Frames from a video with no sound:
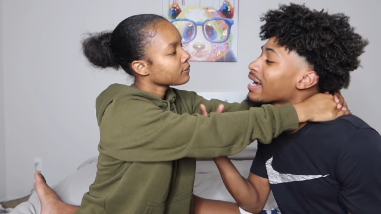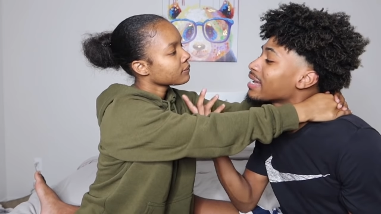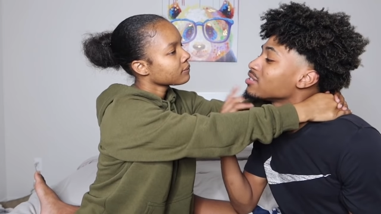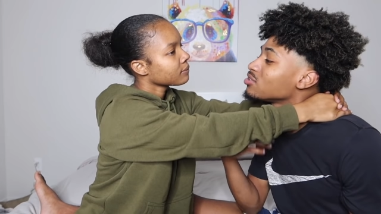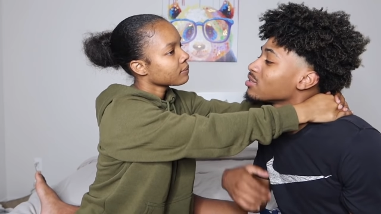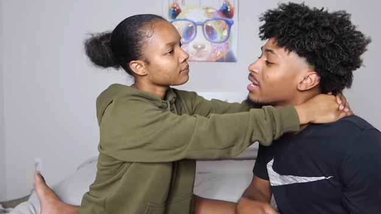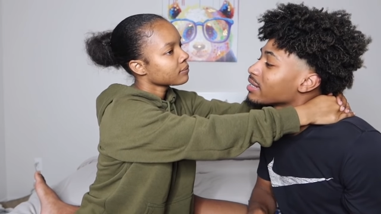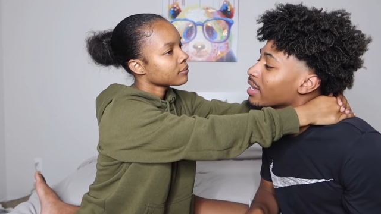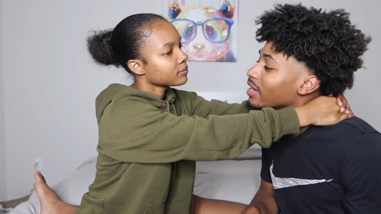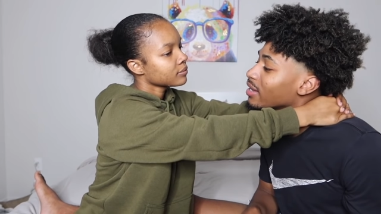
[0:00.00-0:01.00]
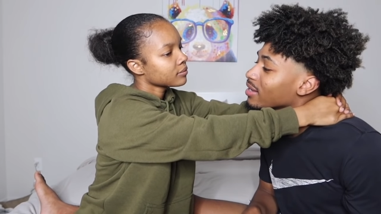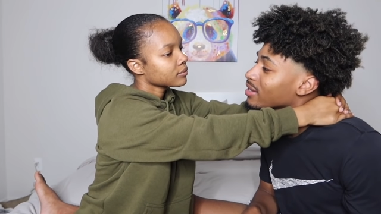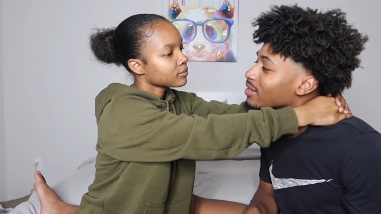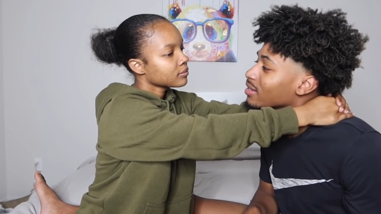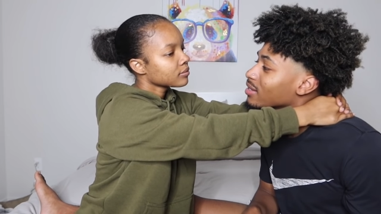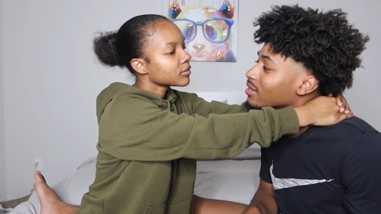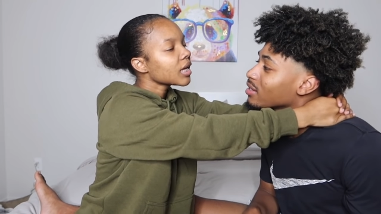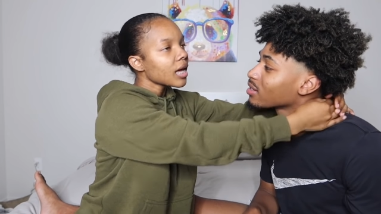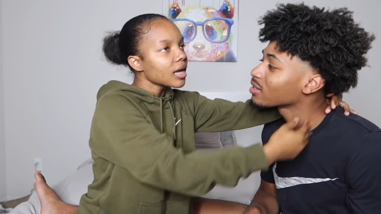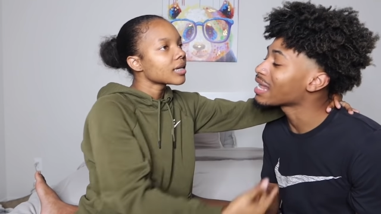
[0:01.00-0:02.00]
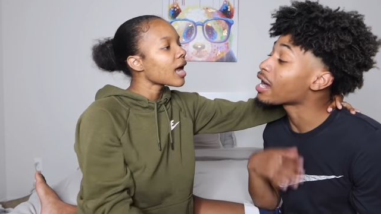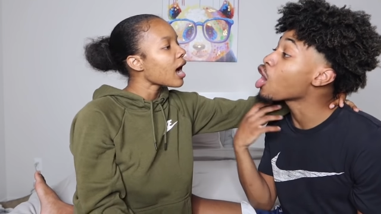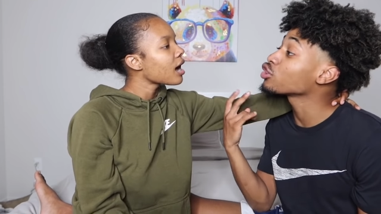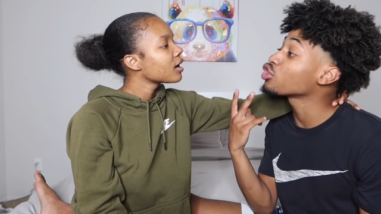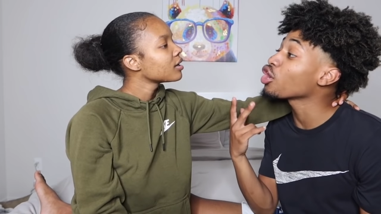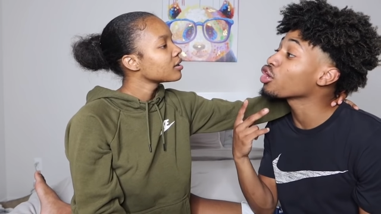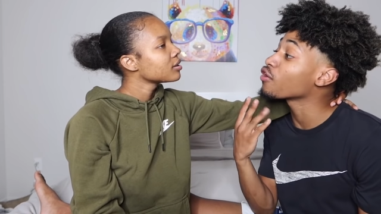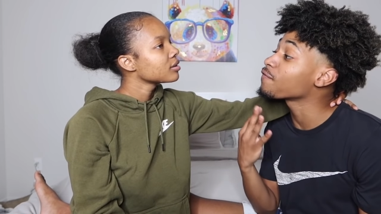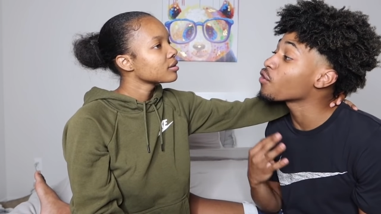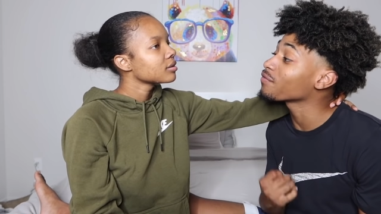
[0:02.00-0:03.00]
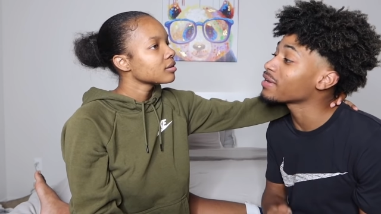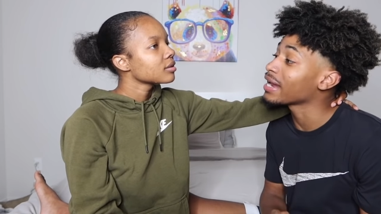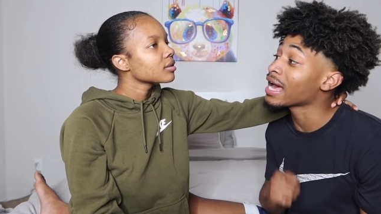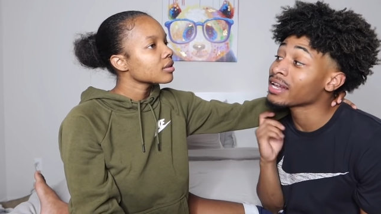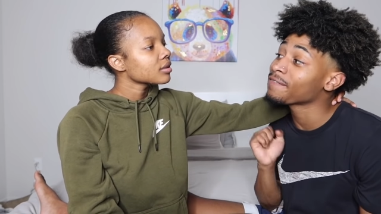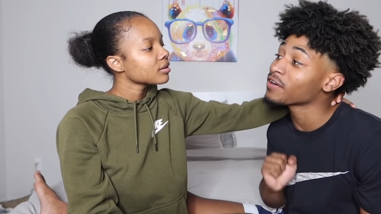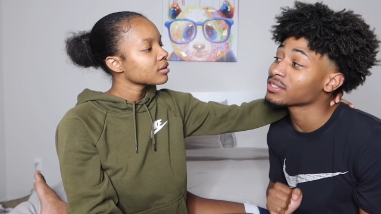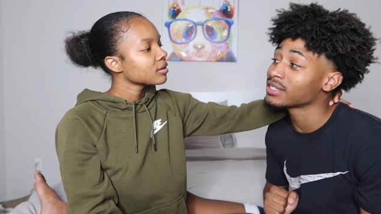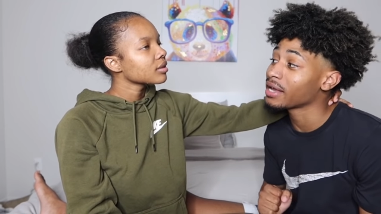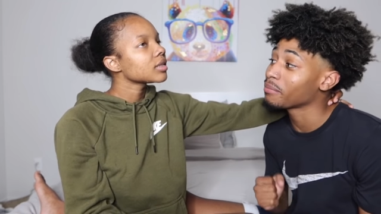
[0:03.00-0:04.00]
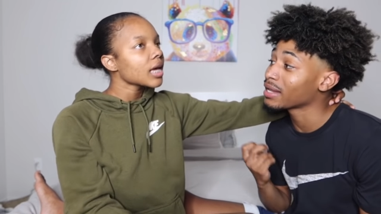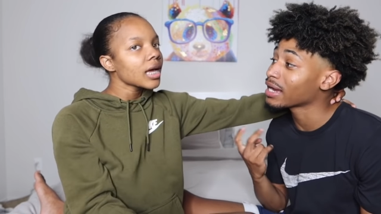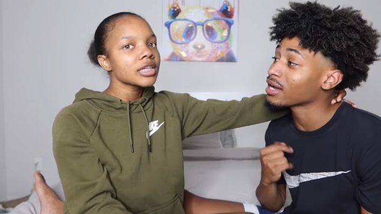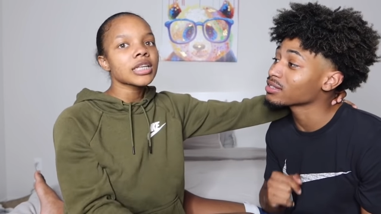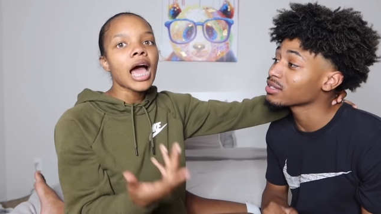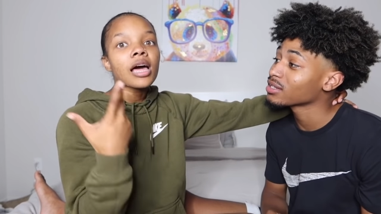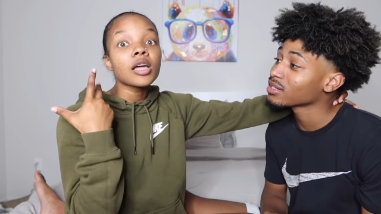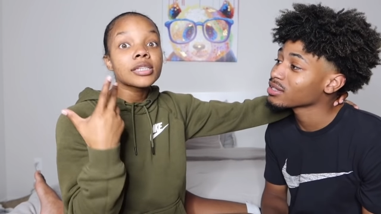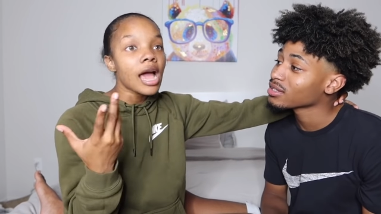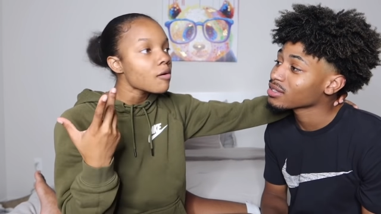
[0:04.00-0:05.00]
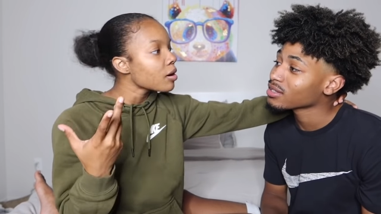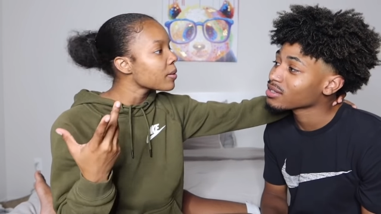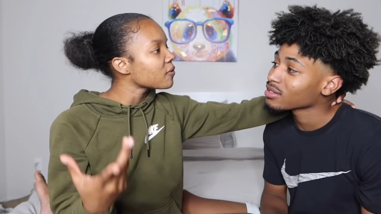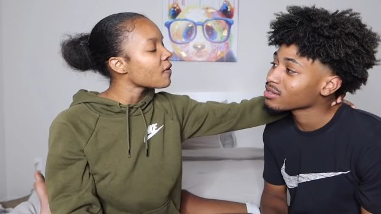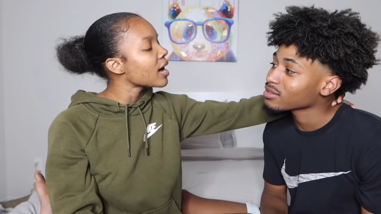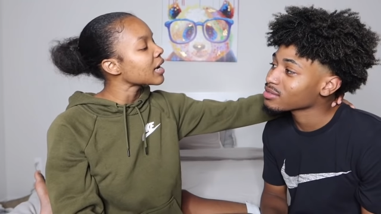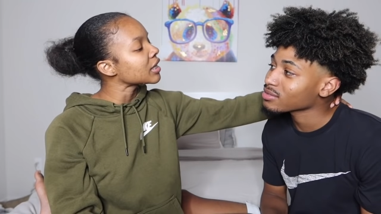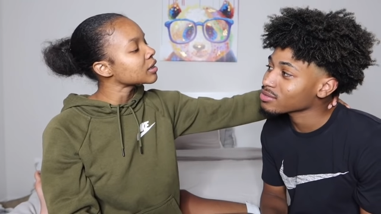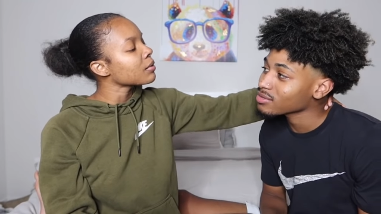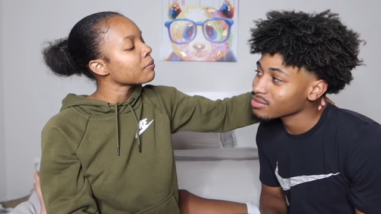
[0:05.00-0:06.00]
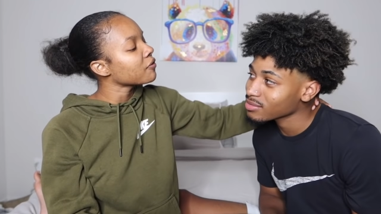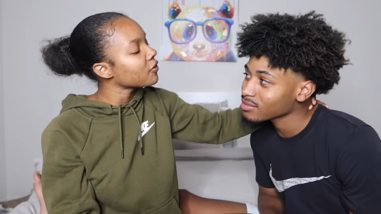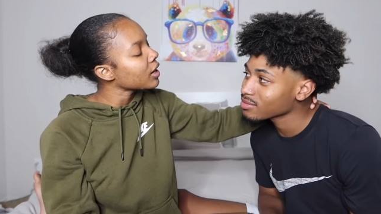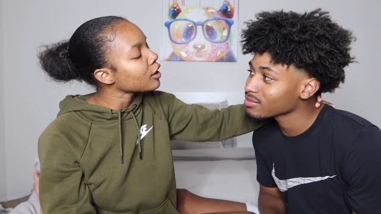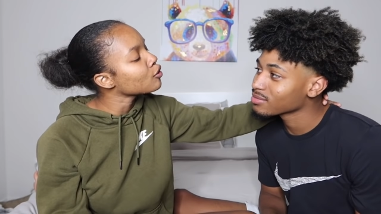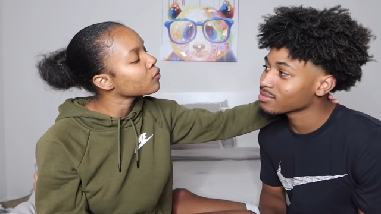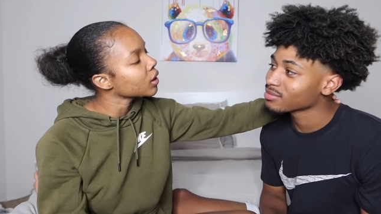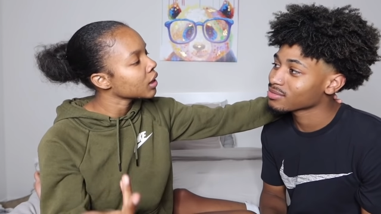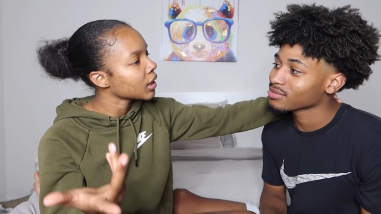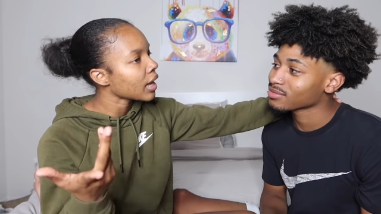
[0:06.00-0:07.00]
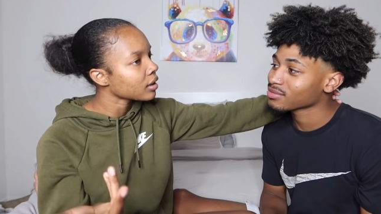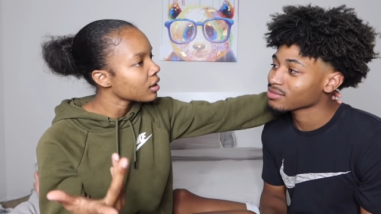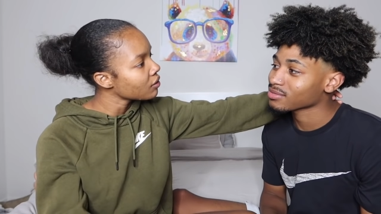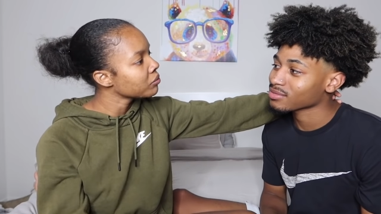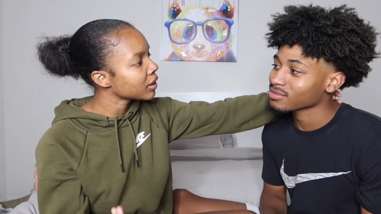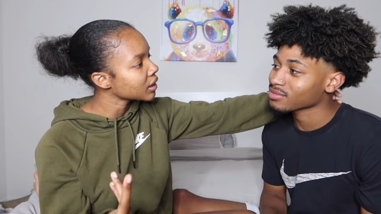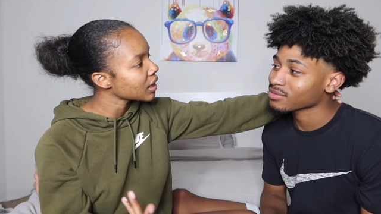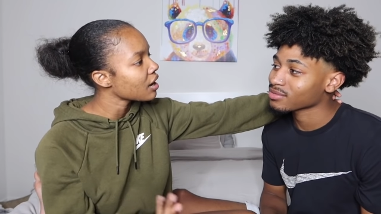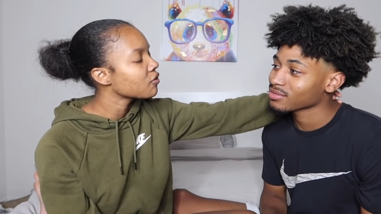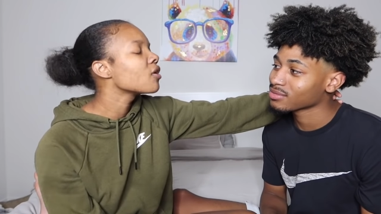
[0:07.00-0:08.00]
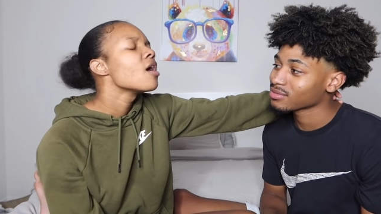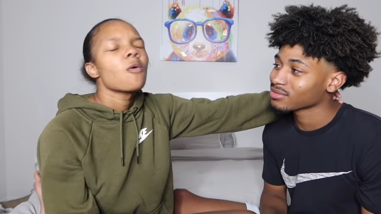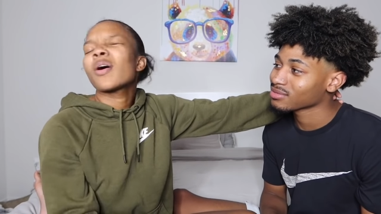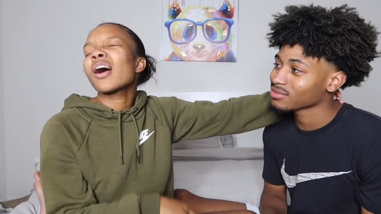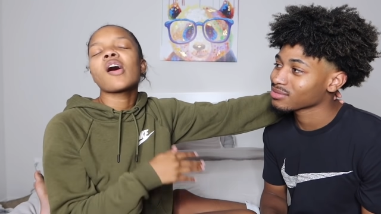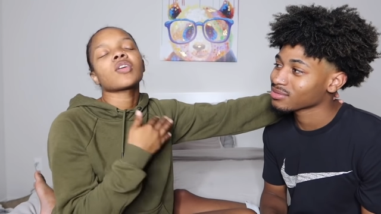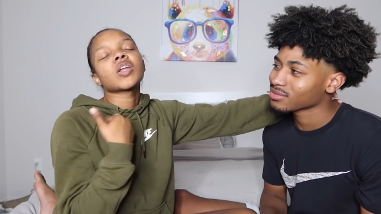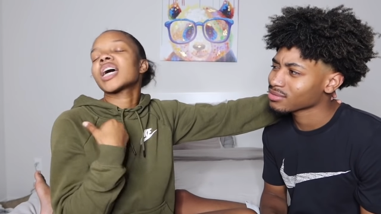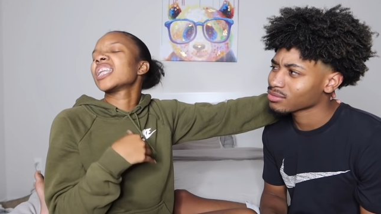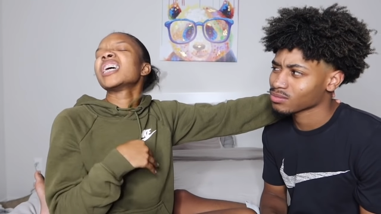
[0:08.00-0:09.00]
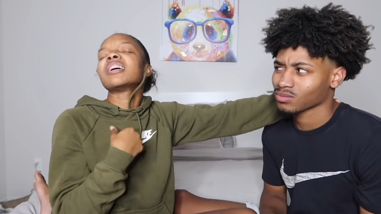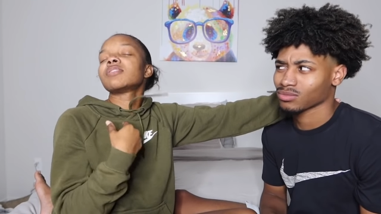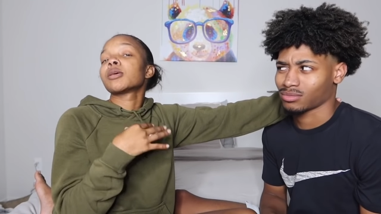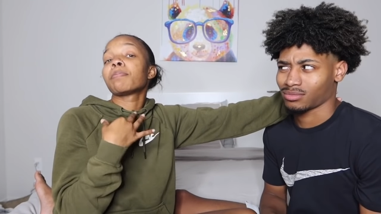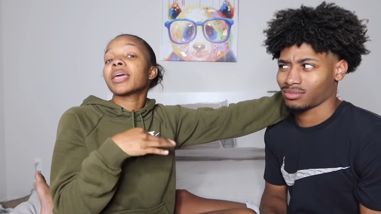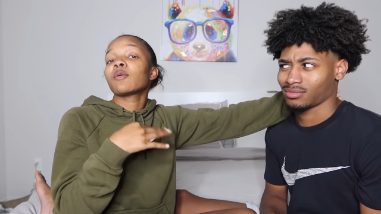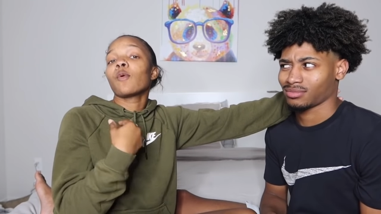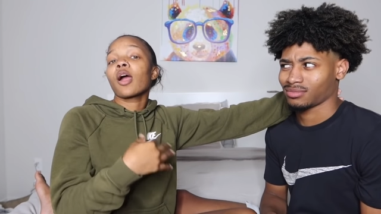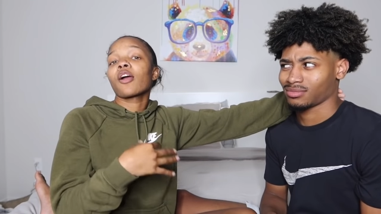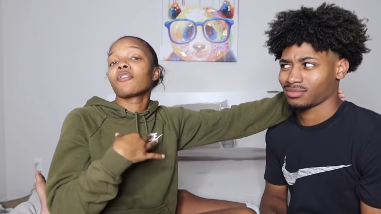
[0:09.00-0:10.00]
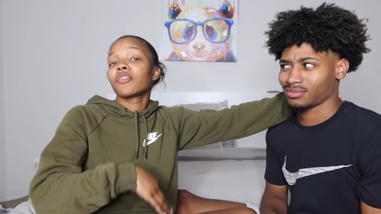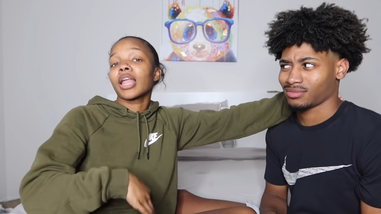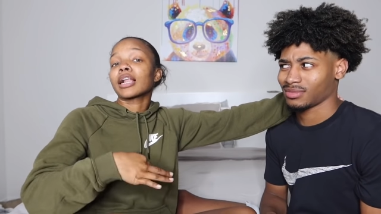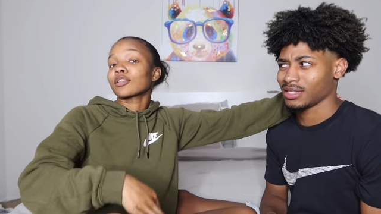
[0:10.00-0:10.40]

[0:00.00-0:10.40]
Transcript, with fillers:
Speaker 1: I kissed you like that. Yeah. Like that, our third or fourth date, not the first date. yes, like
Speaker 2: I, that would be fun. That just made me feel like you really like love me. That's how I feel. Well, hold on, now love is a big word for like